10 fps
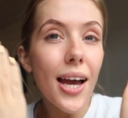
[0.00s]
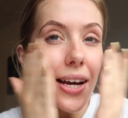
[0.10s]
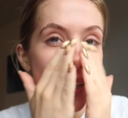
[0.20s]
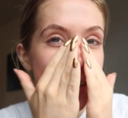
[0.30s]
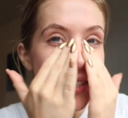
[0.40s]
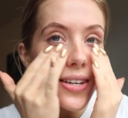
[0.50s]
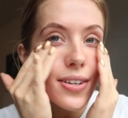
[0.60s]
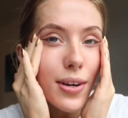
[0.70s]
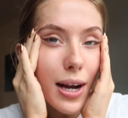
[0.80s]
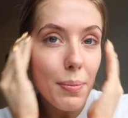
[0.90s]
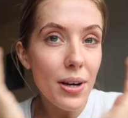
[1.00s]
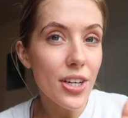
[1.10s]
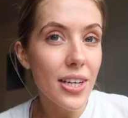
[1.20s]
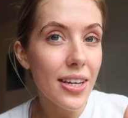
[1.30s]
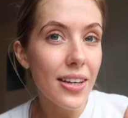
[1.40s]
And I didn't know how
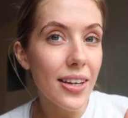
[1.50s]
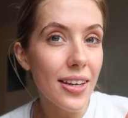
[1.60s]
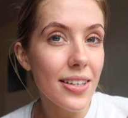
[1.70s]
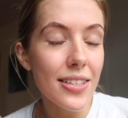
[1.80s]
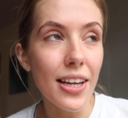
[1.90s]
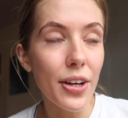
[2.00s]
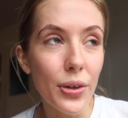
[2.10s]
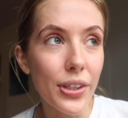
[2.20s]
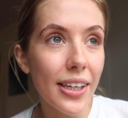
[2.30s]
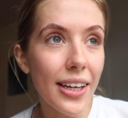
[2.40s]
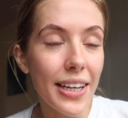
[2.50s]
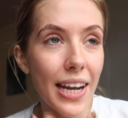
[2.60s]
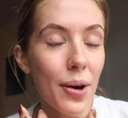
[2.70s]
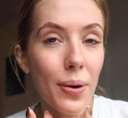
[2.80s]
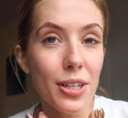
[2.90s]
much I needed it until I got it, and
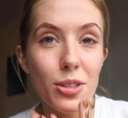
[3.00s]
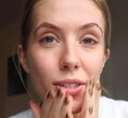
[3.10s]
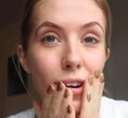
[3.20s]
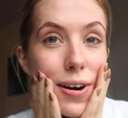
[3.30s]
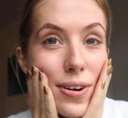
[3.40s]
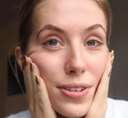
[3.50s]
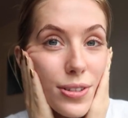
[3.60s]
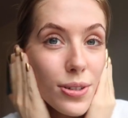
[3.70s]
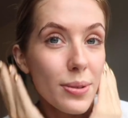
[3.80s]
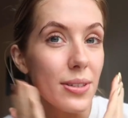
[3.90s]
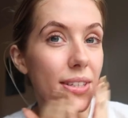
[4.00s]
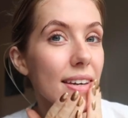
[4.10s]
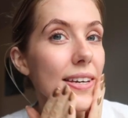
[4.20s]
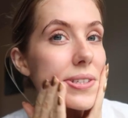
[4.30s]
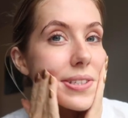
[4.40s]
now I just can't stop using
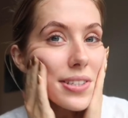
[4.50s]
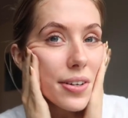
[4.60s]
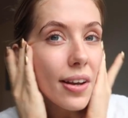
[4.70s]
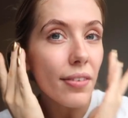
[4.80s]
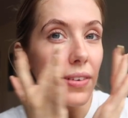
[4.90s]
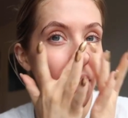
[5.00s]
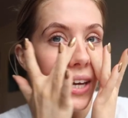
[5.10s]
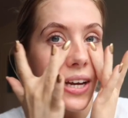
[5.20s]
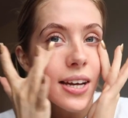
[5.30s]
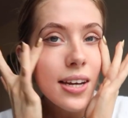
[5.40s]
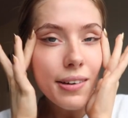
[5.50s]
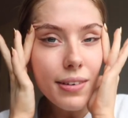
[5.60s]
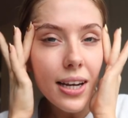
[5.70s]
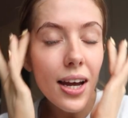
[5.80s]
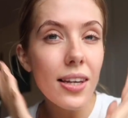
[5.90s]
it. It's so lovely.
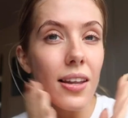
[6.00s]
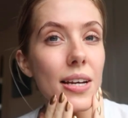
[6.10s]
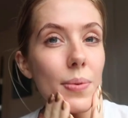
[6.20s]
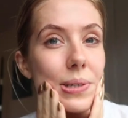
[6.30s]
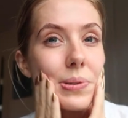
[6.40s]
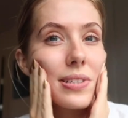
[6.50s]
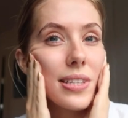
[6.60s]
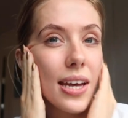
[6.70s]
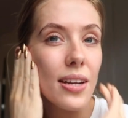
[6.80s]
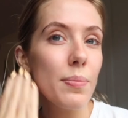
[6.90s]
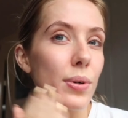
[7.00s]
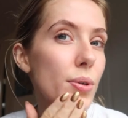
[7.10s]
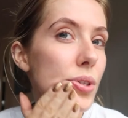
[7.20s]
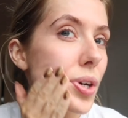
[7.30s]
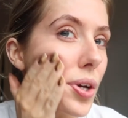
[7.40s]
Really like lightweight on the skin, but
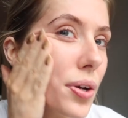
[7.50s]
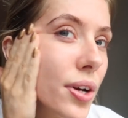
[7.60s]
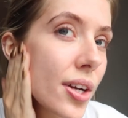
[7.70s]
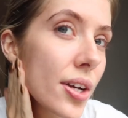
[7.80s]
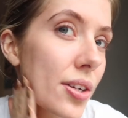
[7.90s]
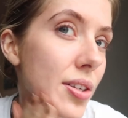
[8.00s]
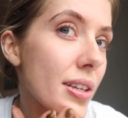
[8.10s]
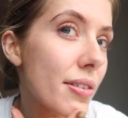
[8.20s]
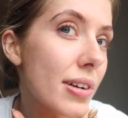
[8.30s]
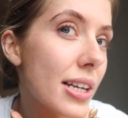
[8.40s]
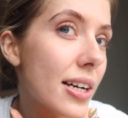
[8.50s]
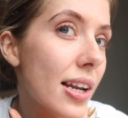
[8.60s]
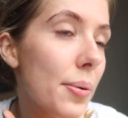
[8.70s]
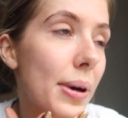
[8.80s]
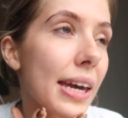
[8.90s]
also just like really
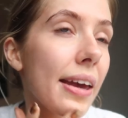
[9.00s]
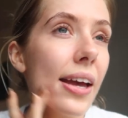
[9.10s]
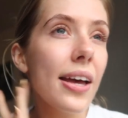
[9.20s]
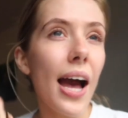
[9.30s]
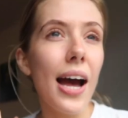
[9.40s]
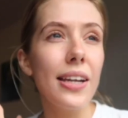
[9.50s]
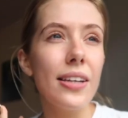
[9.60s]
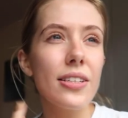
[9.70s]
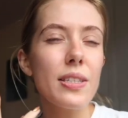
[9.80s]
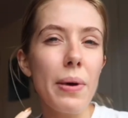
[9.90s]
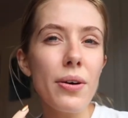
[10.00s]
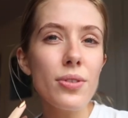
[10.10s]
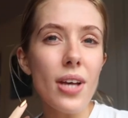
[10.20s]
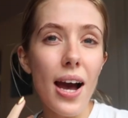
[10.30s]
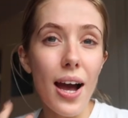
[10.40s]
glowy and
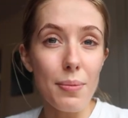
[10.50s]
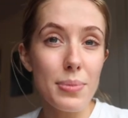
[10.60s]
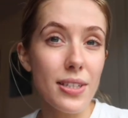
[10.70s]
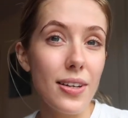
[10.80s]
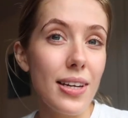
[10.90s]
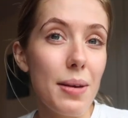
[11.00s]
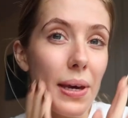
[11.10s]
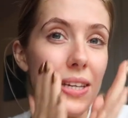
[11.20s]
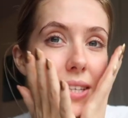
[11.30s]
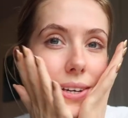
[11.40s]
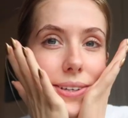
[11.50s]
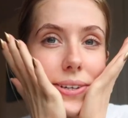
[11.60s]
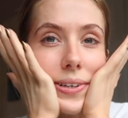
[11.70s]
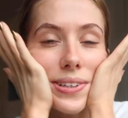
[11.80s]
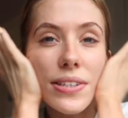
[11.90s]
smells absolutely amazing.